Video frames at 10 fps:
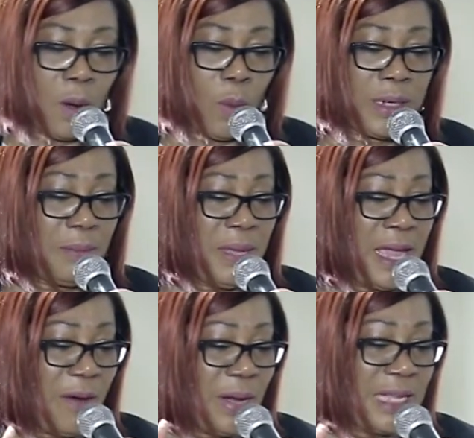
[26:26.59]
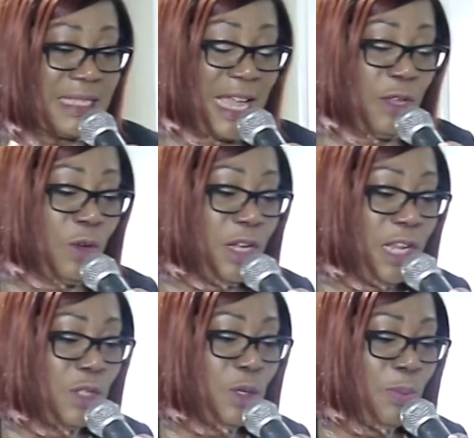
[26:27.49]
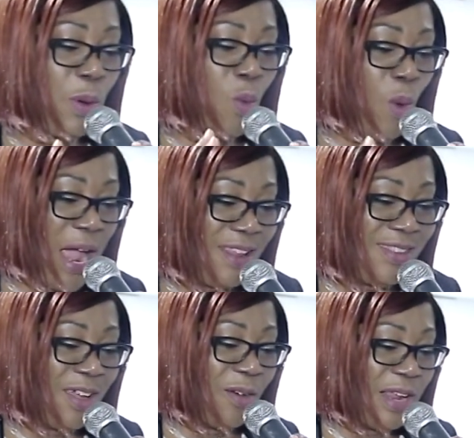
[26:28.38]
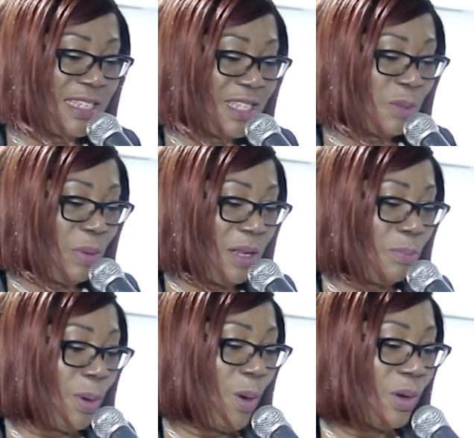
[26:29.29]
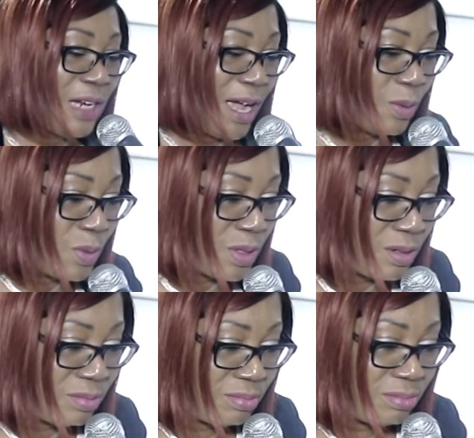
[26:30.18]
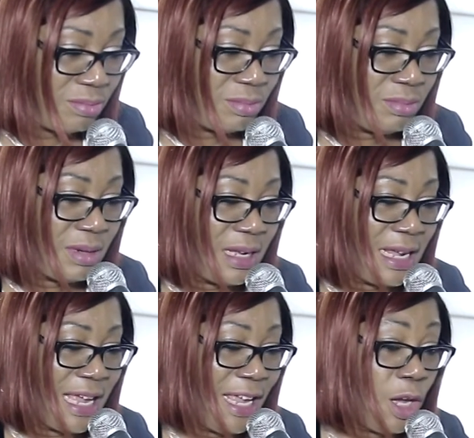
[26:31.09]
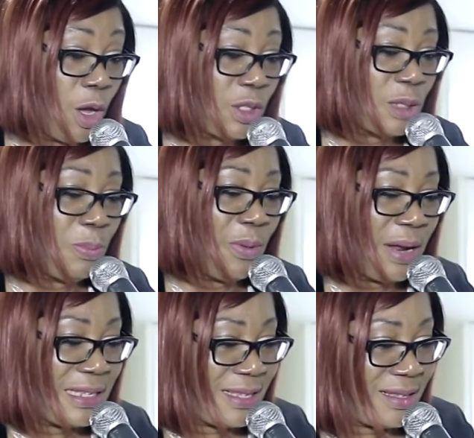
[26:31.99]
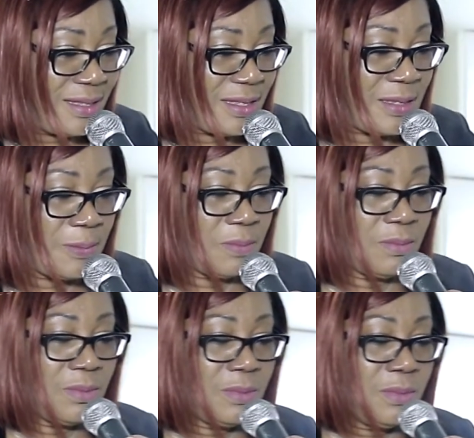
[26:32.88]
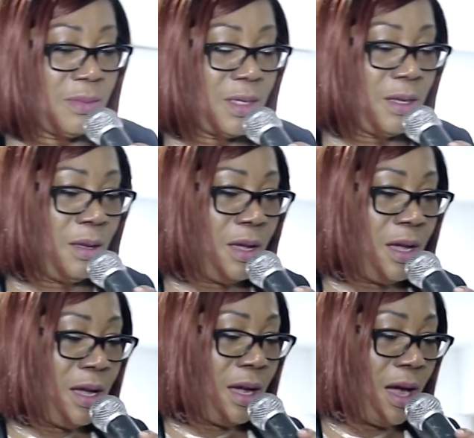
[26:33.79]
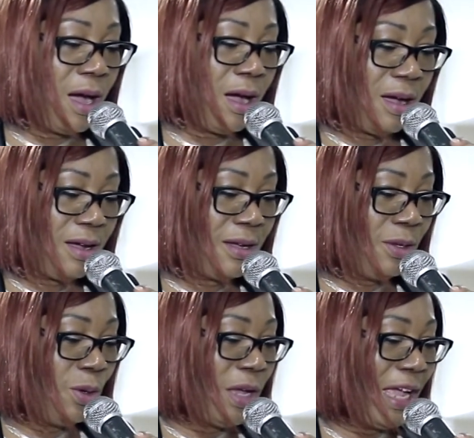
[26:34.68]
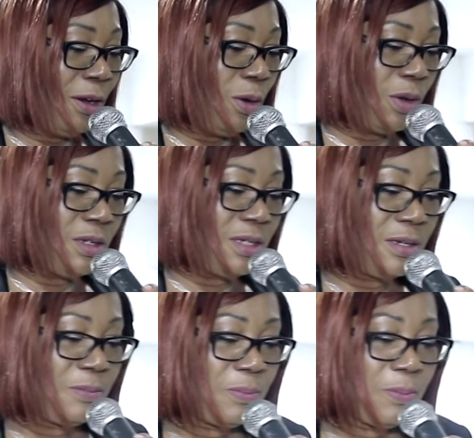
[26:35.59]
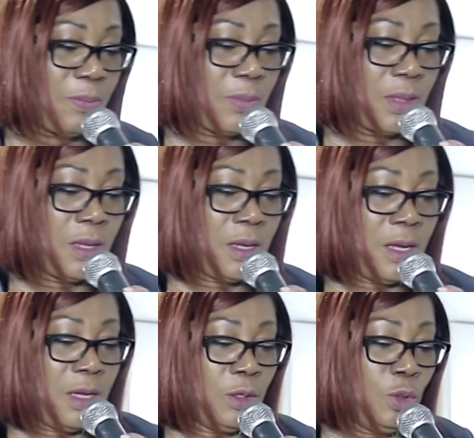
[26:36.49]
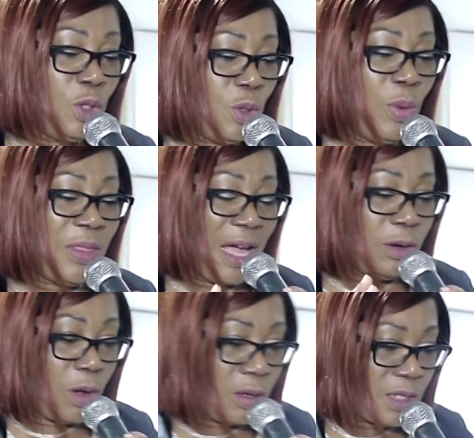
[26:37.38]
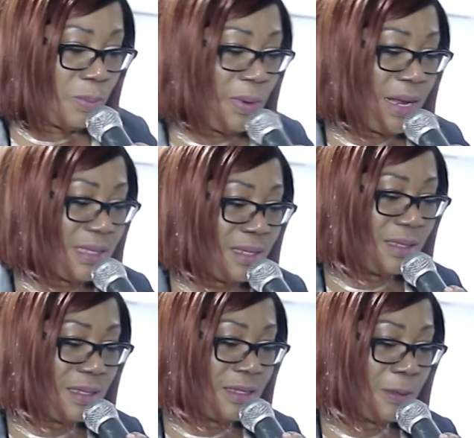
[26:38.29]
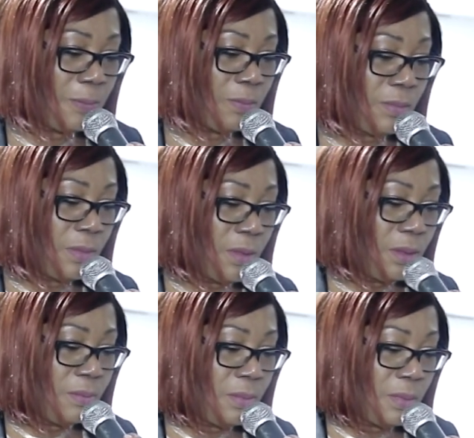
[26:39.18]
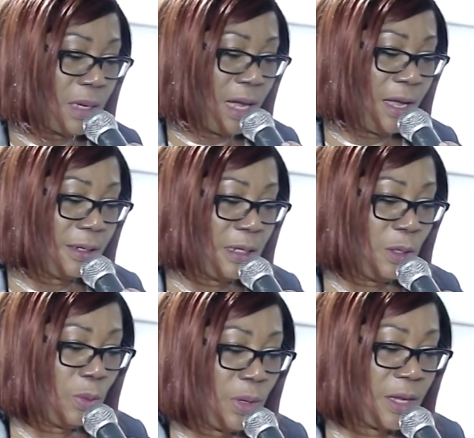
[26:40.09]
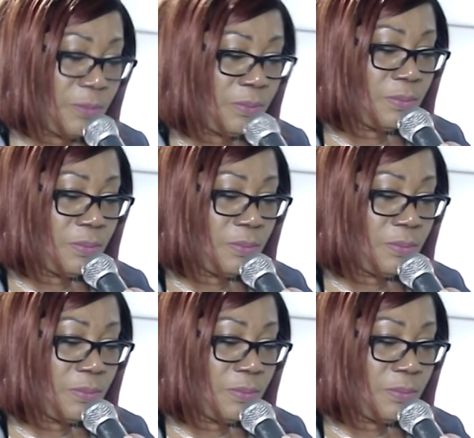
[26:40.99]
What I'm hearing is that you need to be where the grace is being poured out, in God's presence. Ah, you cannot do without God's presence. Hallelujah.